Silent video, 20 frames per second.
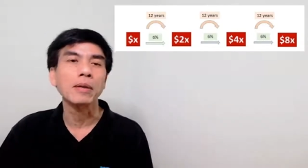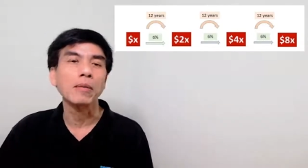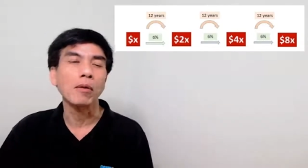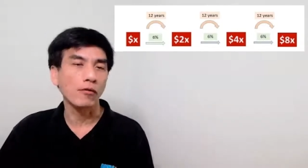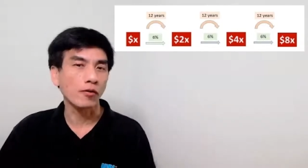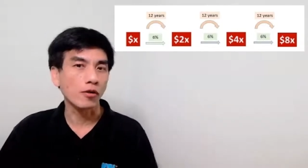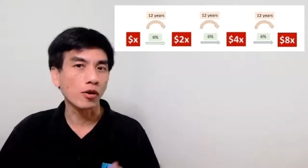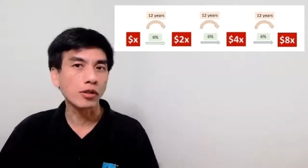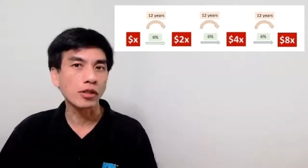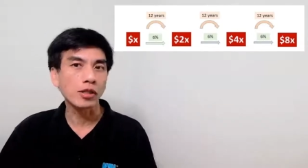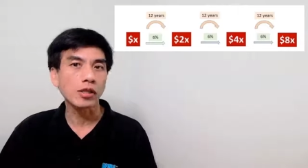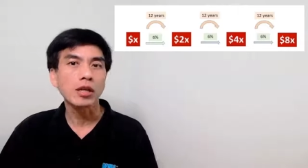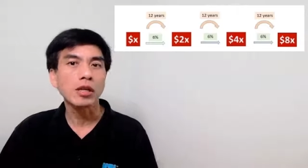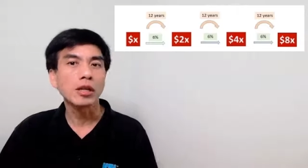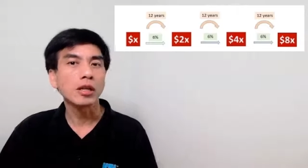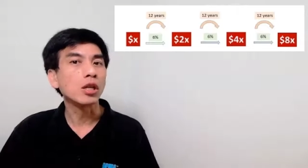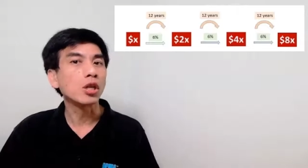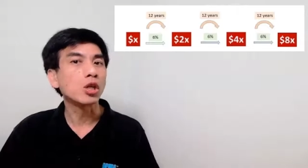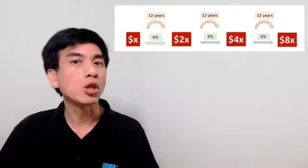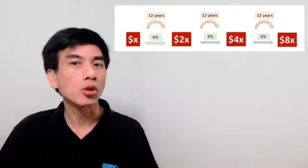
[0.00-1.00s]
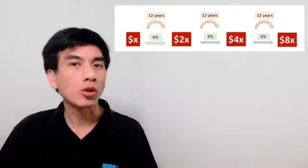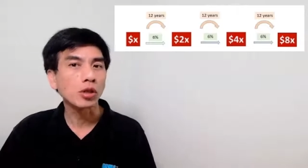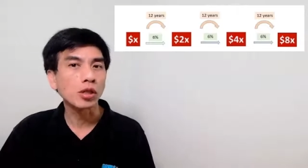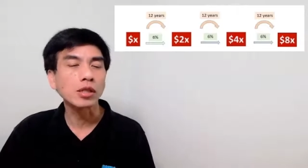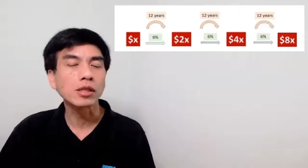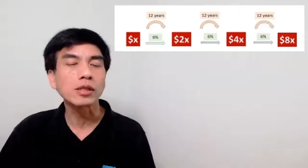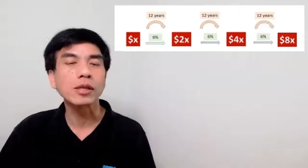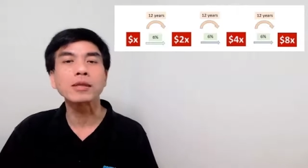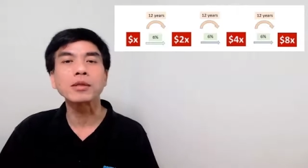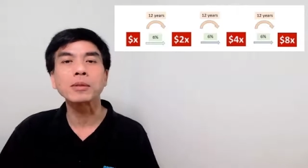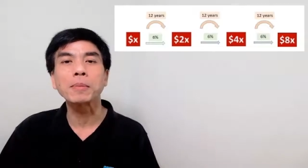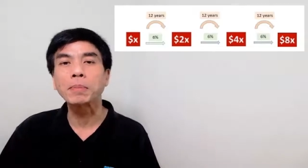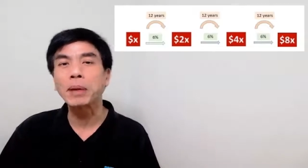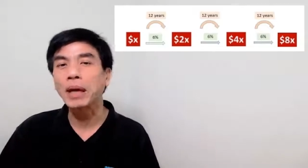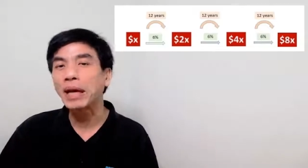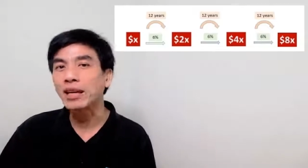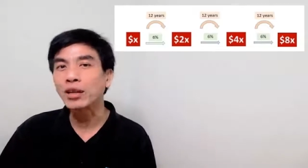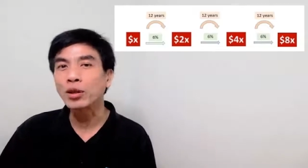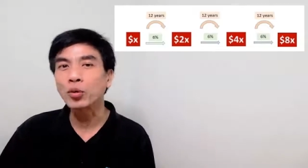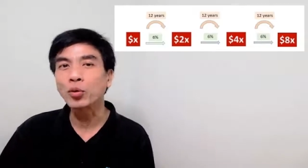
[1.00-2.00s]
Of course, insurance doesn't
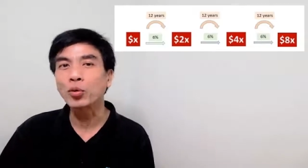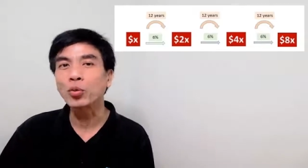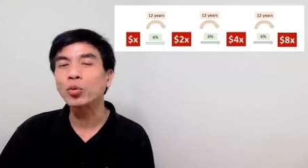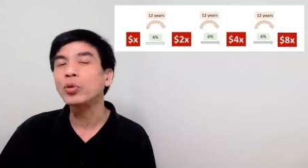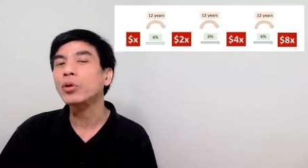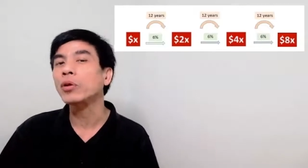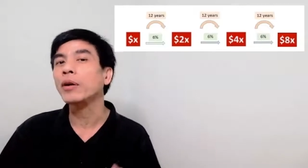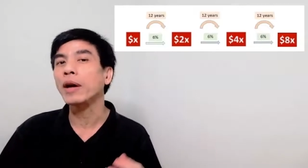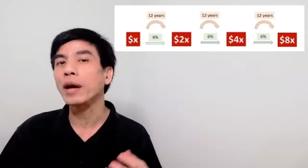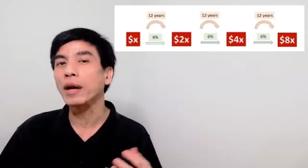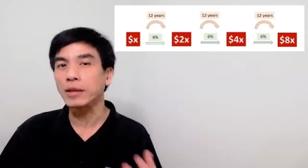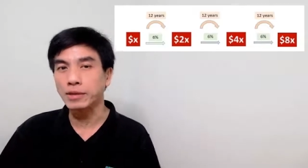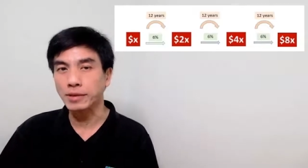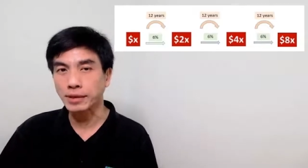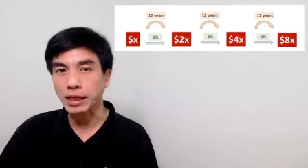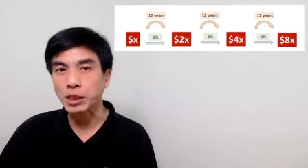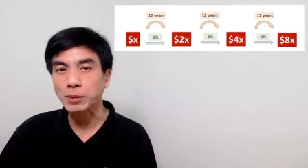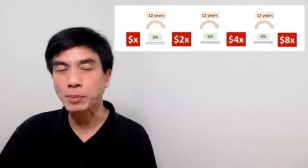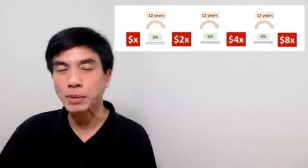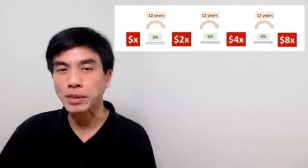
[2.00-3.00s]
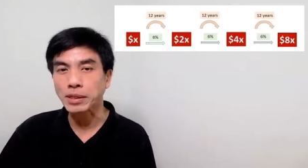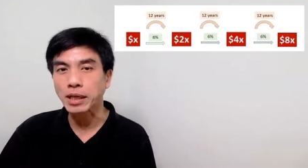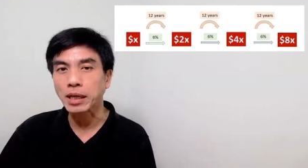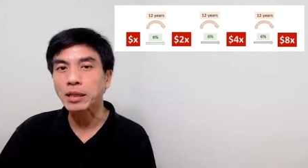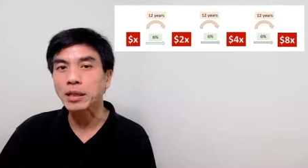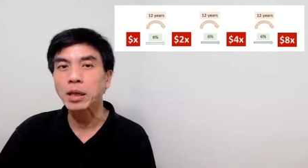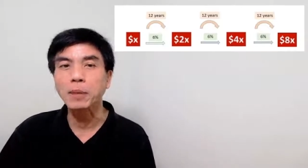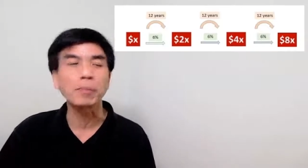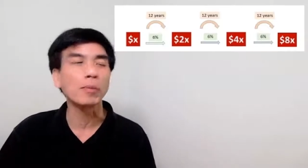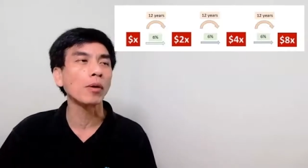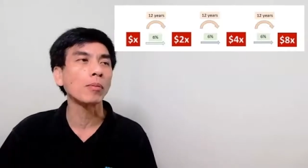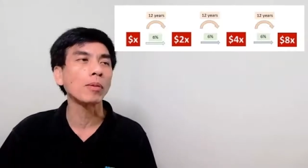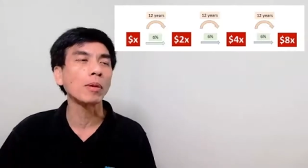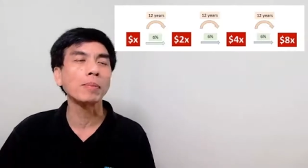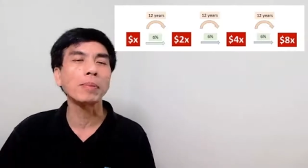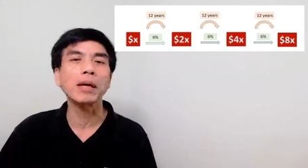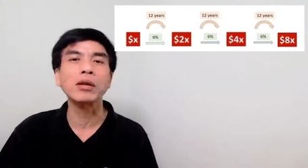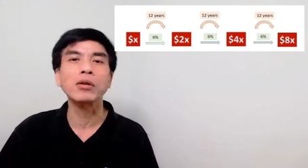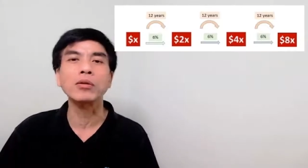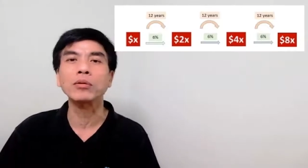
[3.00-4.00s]
pay you at 6%, they probably
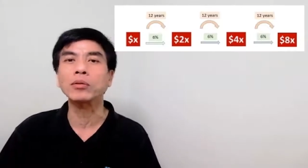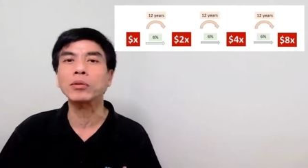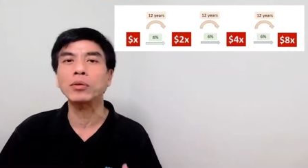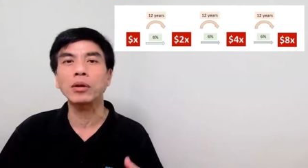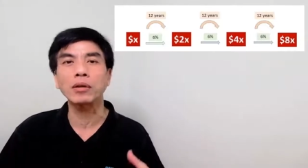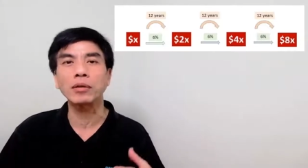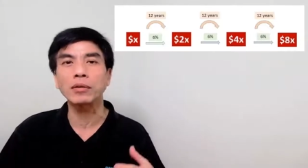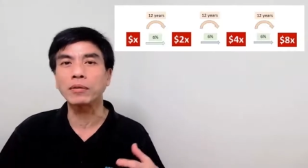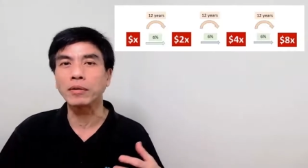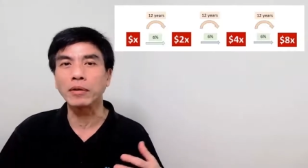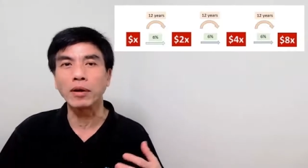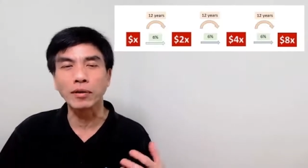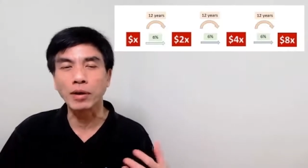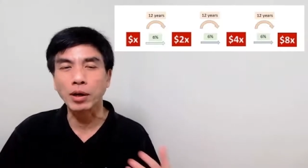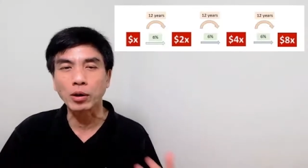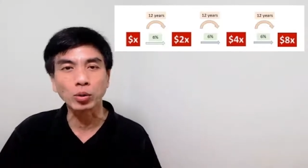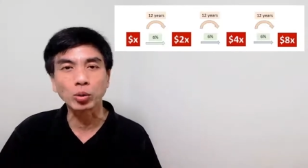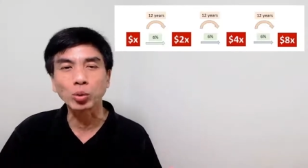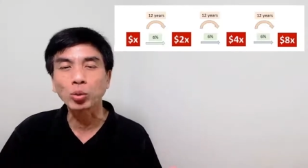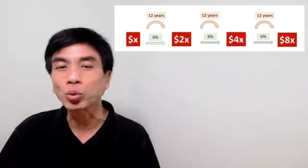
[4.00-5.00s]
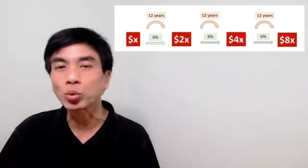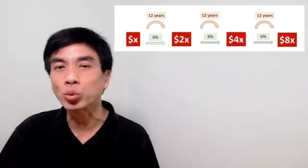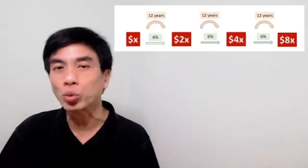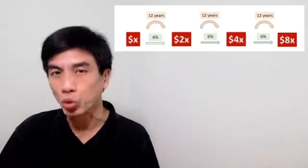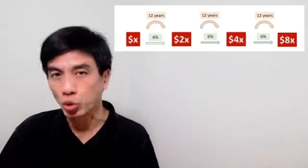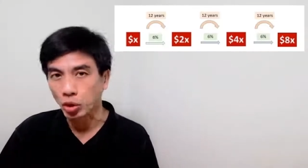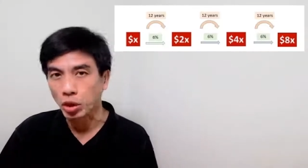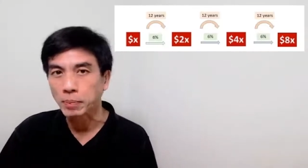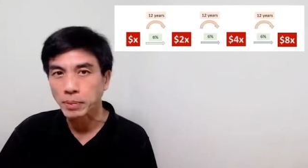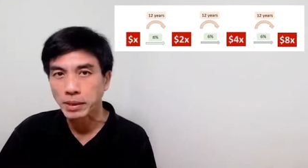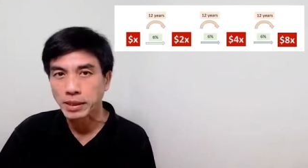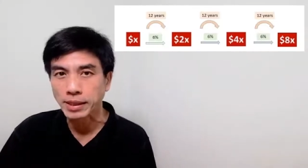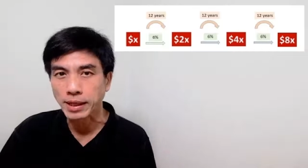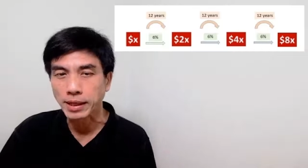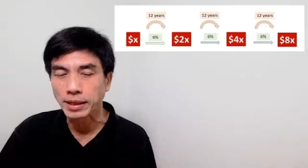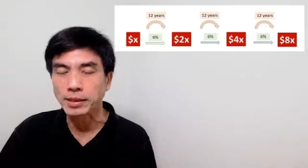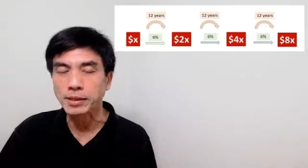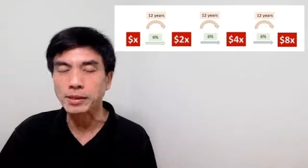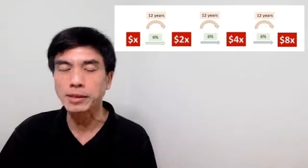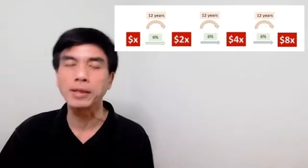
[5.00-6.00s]
pay you around 2 to
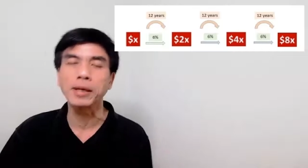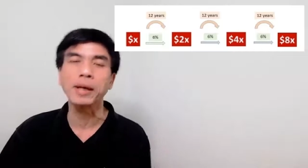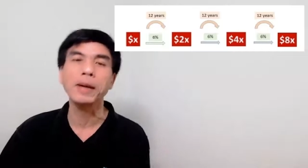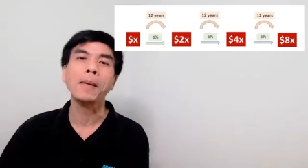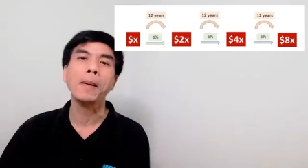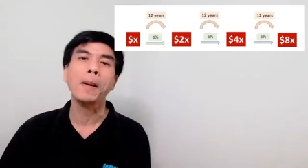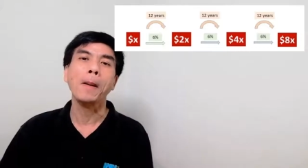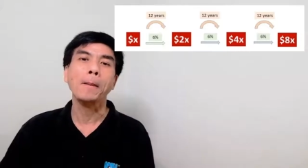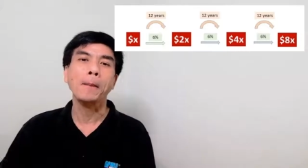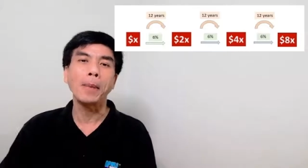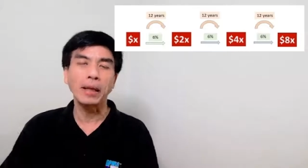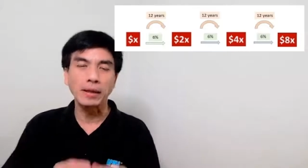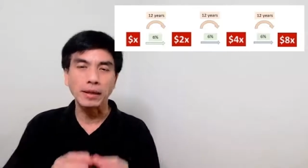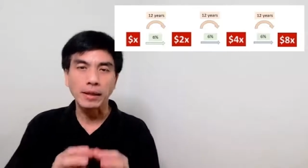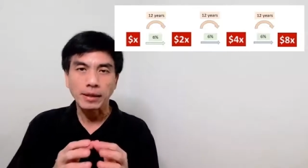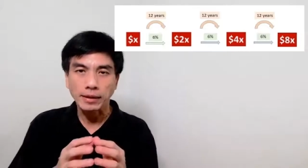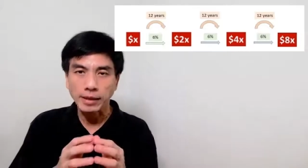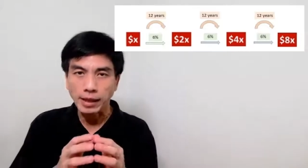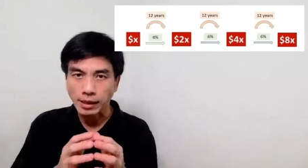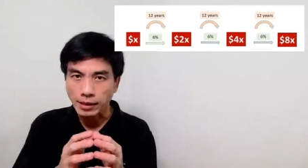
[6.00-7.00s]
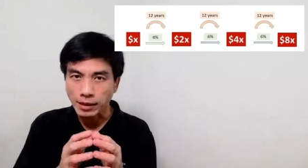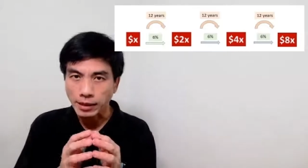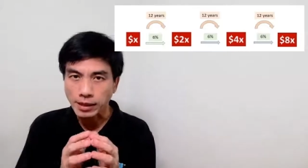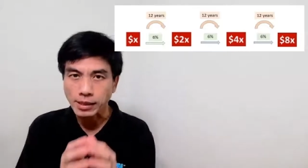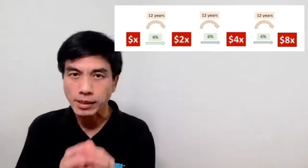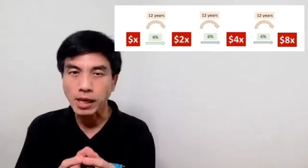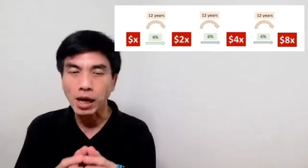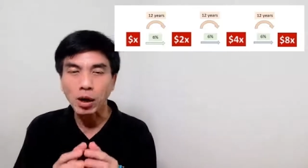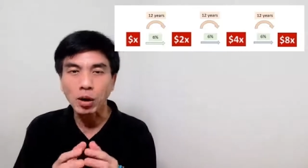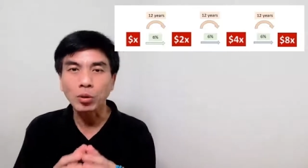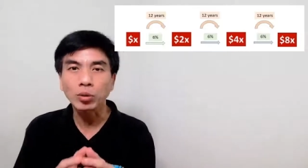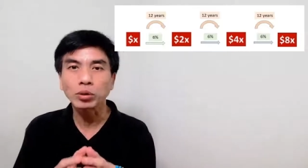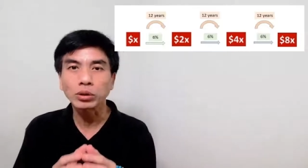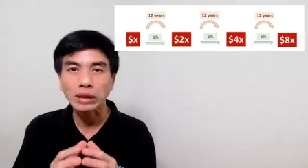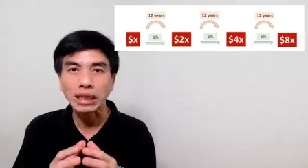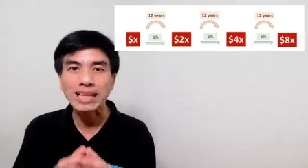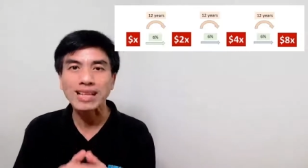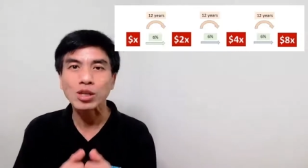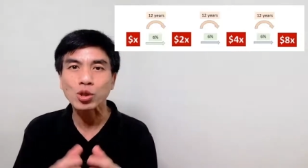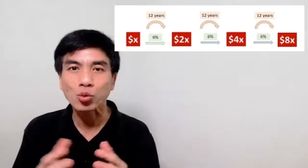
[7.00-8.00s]
3%. Yeah? But that is how
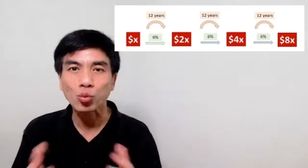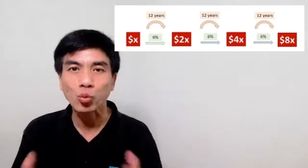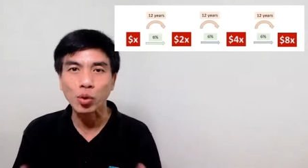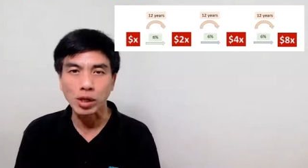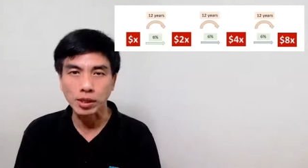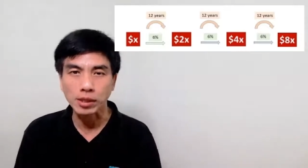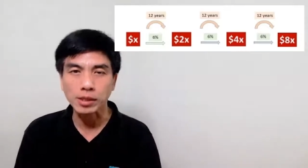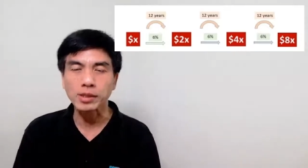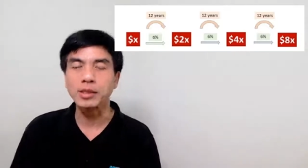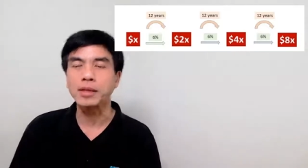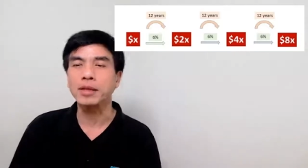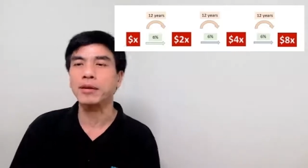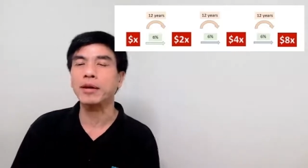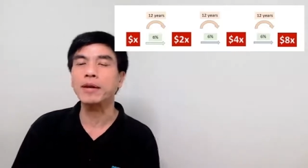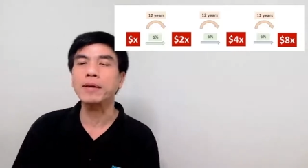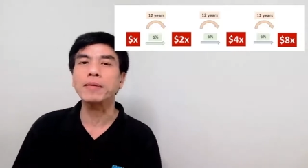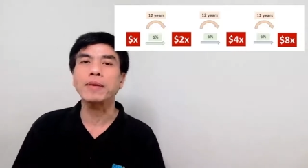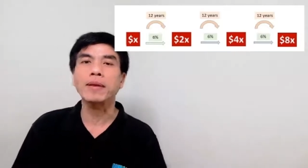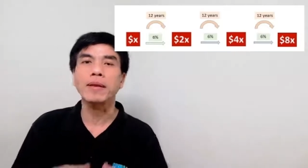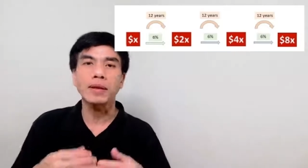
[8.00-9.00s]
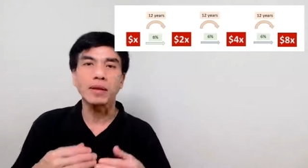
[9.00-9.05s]
things works, right?